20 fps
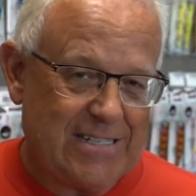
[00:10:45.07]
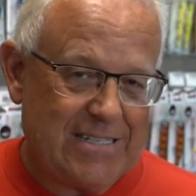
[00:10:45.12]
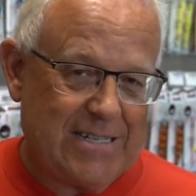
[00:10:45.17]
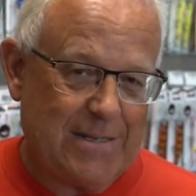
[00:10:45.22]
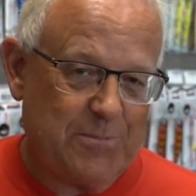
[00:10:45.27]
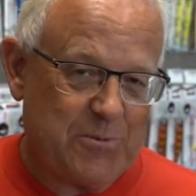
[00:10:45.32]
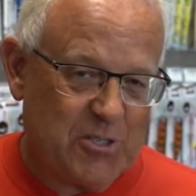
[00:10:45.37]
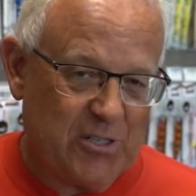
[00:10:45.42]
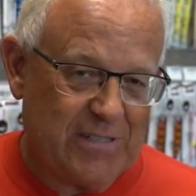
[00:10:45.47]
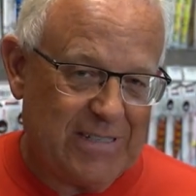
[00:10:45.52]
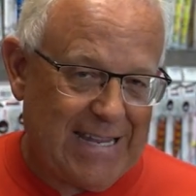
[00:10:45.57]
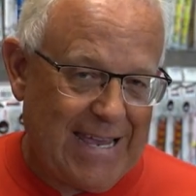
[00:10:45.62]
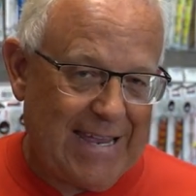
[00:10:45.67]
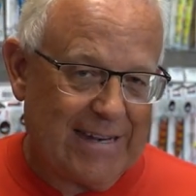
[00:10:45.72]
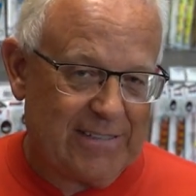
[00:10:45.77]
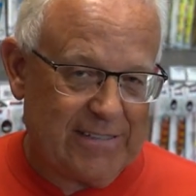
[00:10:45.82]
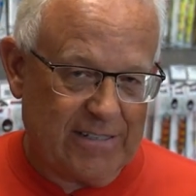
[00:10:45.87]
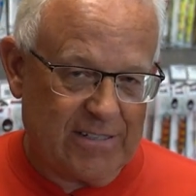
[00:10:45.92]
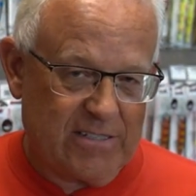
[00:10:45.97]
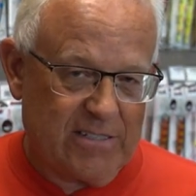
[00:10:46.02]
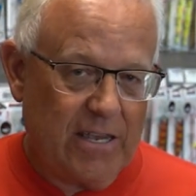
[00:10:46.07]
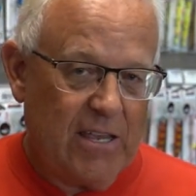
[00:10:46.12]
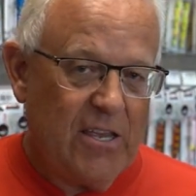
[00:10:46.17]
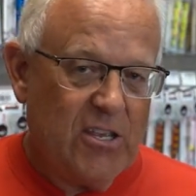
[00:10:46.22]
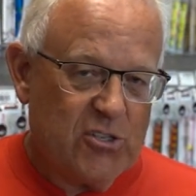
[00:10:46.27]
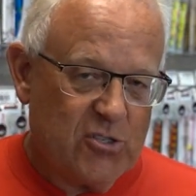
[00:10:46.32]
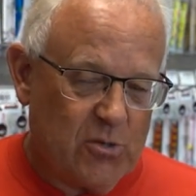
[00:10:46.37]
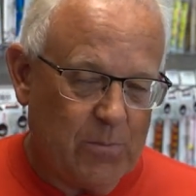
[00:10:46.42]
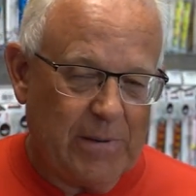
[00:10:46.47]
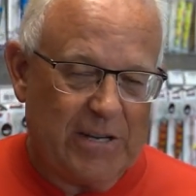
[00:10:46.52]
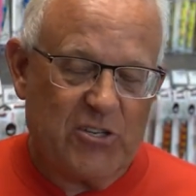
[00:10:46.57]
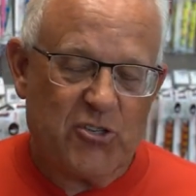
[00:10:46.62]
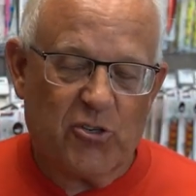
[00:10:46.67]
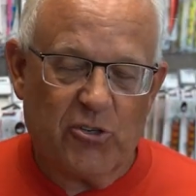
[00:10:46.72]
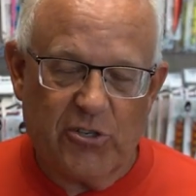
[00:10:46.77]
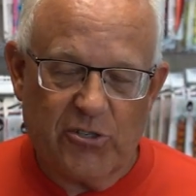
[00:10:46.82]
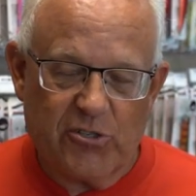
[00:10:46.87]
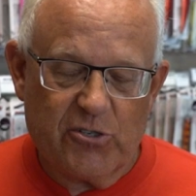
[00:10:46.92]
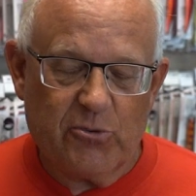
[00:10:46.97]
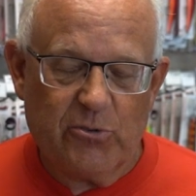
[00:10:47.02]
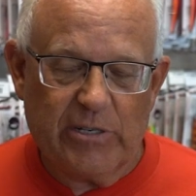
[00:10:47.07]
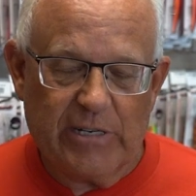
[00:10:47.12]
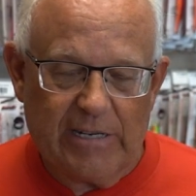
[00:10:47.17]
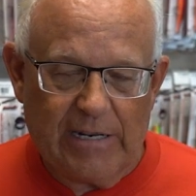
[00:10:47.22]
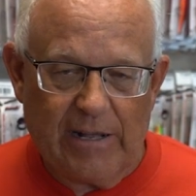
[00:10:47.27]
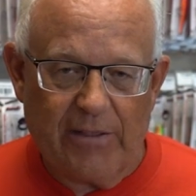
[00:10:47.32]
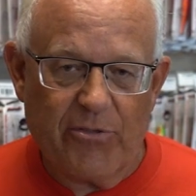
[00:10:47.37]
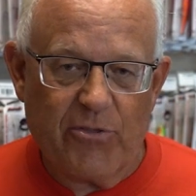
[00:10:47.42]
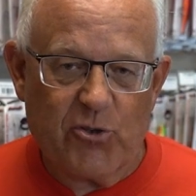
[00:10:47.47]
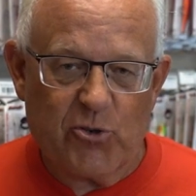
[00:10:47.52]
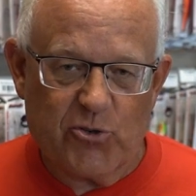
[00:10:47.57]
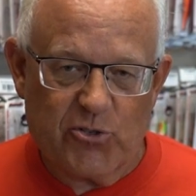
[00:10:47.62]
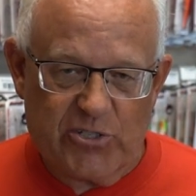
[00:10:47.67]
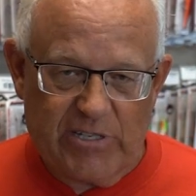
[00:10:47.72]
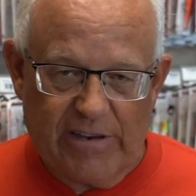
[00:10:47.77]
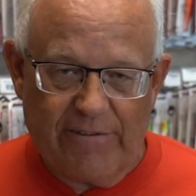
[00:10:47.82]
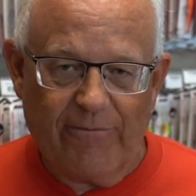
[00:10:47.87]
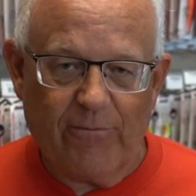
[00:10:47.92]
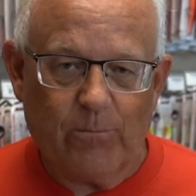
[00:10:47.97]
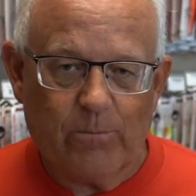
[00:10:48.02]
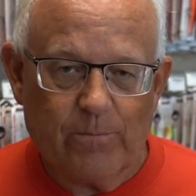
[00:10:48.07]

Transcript: tips and tactics. So make sure you tune in on Thursday.